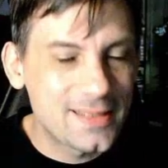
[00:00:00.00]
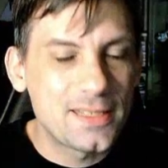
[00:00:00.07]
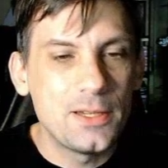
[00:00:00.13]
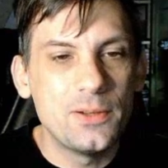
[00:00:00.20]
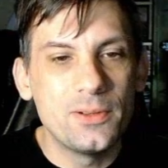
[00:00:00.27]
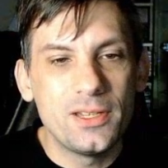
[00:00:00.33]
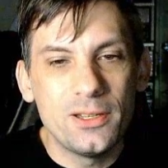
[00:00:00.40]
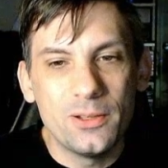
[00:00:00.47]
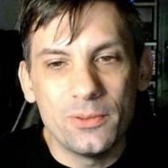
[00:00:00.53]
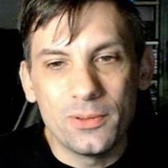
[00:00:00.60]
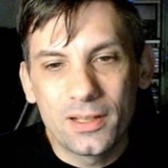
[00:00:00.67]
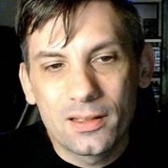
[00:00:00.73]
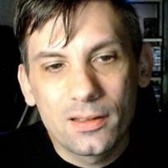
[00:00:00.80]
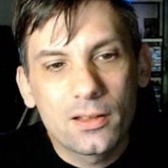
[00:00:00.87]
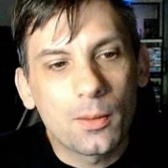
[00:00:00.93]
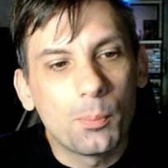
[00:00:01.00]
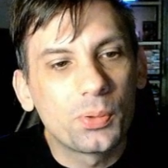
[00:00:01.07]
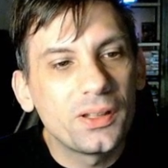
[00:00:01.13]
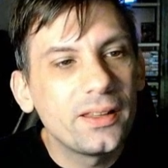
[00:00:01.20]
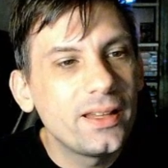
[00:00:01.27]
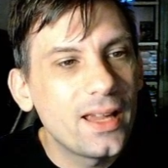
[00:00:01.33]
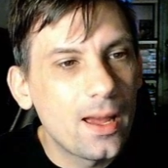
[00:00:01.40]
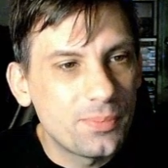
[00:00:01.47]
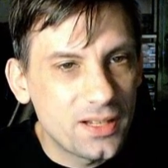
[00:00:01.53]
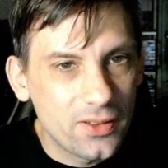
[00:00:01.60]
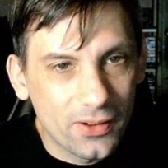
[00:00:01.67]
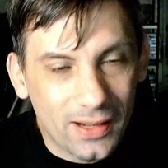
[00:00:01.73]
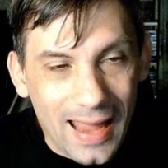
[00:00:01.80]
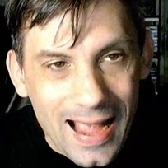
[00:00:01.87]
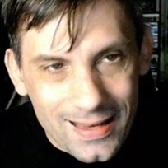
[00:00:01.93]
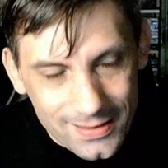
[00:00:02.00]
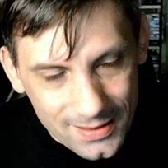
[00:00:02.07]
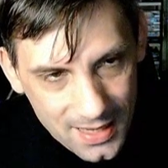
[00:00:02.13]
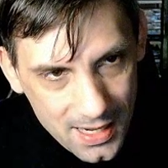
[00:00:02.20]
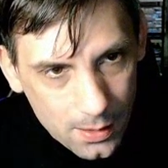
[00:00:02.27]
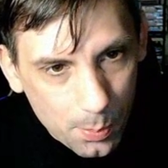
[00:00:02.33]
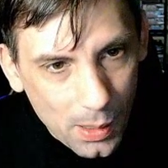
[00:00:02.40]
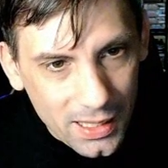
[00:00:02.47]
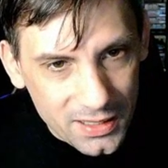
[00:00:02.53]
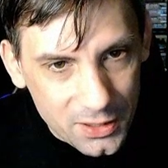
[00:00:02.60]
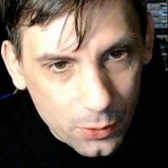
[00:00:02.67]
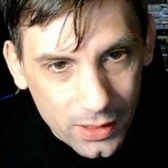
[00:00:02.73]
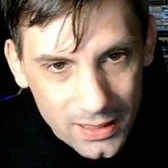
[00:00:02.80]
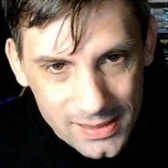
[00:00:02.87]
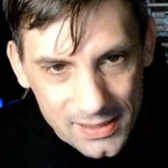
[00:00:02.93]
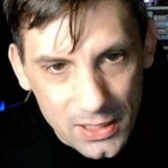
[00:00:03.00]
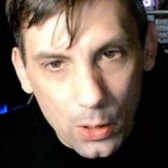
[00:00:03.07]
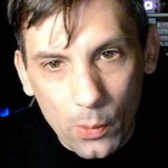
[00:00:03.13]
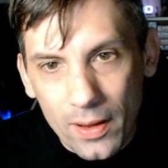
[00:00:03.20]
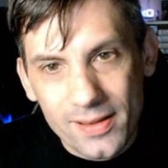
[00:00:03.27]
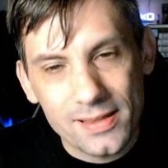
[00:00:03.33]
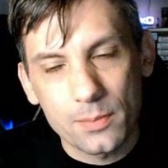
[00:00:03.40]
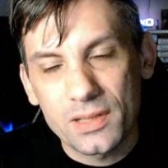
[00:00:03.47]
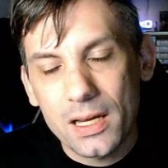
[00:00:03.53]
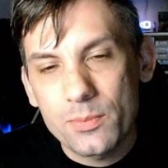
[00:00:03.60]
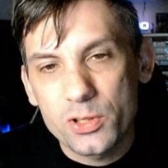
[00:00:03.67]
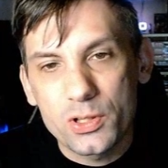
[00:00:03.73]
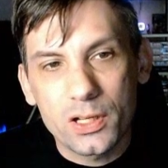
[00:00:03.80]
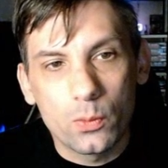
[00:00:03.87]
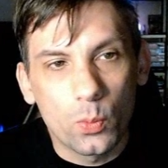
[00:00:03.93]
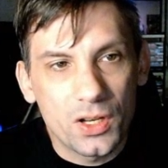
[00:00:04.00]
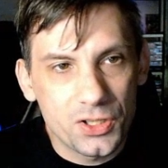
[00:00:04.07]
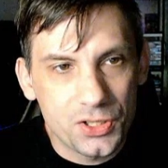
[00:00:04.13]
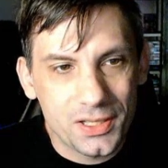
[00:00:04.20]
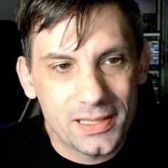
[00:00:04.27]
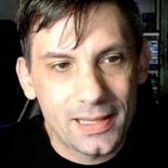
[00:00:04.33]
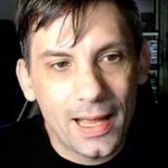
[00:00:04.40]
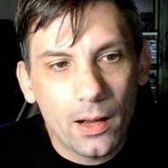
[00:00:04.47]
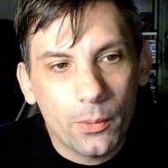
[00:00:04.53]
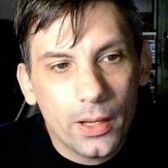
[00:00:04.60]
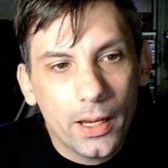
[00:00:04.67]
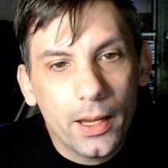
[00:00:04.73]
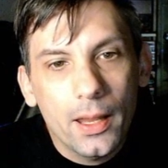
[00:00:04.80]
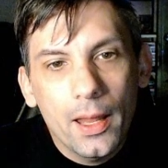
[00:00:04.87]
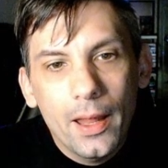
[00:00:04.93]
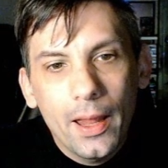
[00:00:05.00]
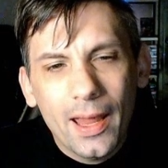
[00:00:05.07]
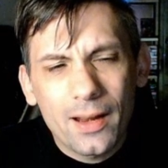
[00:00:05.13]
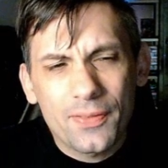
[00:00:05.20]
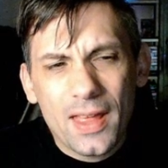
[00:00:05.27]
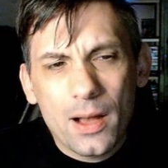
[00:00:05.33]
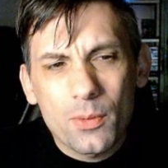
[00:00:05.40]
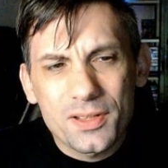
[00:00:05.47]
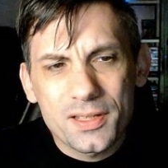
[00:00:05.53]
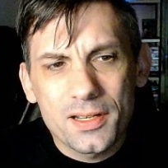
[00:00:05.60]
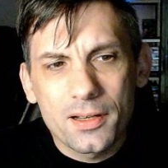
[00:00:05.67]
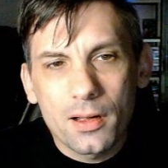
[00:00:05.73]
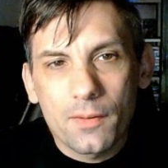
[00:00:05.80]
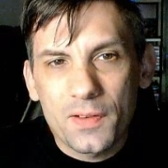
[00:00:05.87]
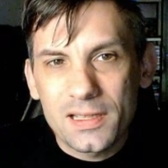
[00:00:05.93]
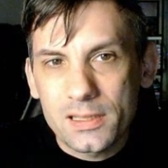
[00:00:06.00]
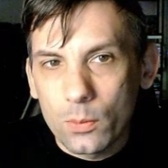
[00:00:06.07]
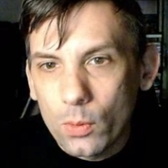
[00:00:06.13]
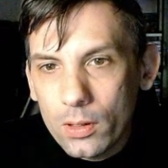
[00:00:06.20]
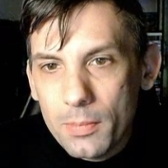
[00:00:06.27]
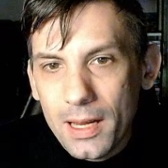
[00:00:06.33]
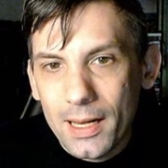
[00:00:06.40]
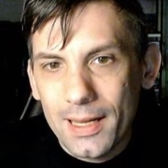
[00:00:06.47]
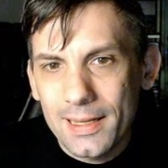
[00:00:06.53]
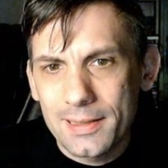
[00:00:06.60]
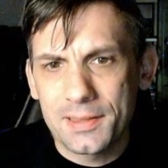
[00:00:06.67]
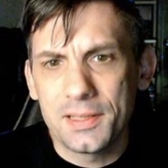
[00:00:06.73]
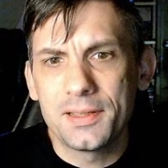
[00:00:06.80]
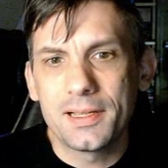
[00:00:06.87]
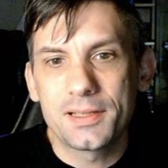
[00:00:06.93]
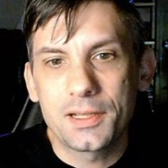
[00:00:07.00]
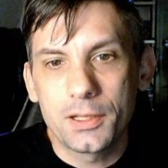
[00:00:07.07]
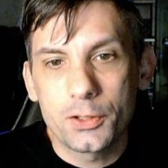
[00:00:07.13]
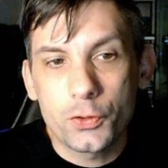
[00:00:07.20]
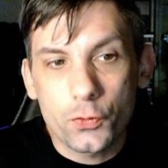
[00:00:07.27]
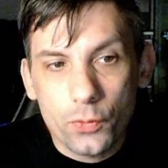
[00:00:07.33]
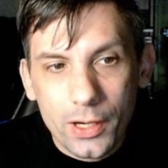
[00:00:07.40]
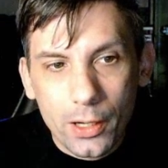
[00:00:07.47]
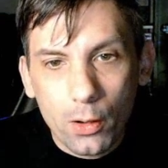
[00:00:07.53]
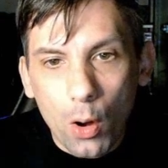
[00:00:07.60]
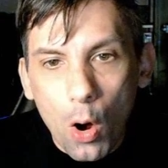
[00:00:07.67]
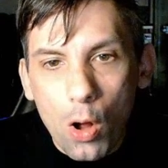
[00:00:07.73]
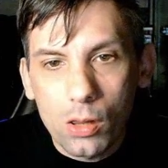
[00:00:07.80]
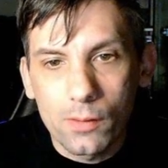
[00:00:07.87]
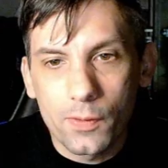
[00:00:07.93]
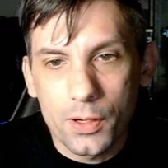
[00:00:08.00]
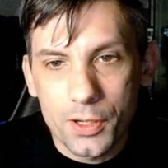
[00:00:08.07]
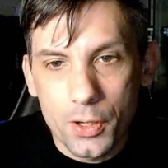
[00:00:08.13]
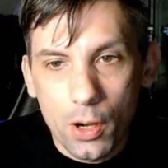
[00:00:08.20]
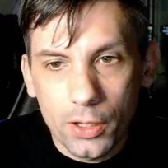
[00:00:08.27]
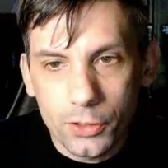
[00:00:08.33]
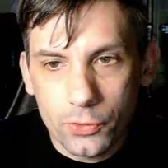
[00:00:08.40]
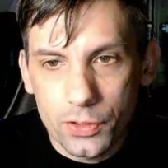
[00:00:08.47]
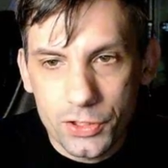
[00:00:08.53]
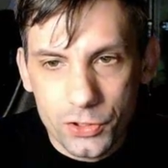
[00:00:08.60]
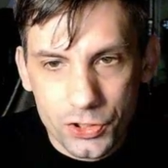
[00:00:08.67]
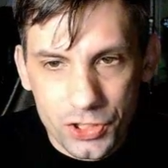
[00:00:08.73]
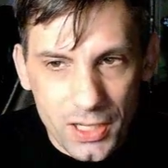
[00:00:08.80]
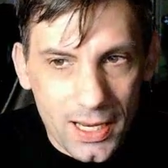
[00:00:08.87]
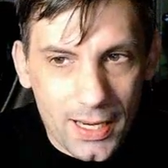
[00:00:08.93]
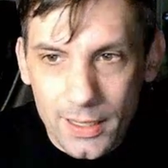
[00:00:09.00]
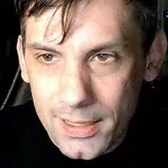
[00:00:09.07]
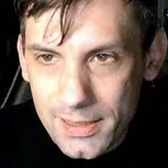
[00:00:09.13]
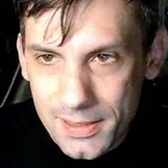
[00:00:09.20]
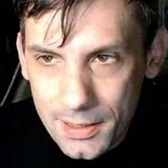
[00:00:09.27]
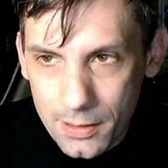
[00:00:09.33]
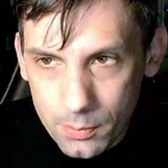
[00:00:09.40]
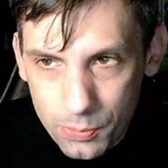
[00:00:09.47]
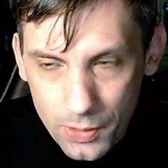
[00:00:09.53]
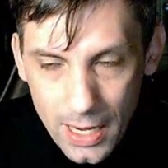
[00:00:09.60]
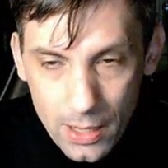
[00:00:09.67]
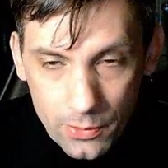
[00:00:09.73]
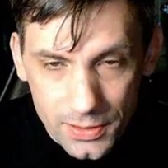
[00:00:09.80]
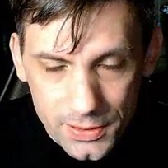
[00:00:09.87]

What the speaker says: You completely empty their gas tank by doing so, and sometimes you can win just that way. And if that wasn't enough, it's a 1-mana instant that's going to trigger all of our non-creature shenanigans and our prowess.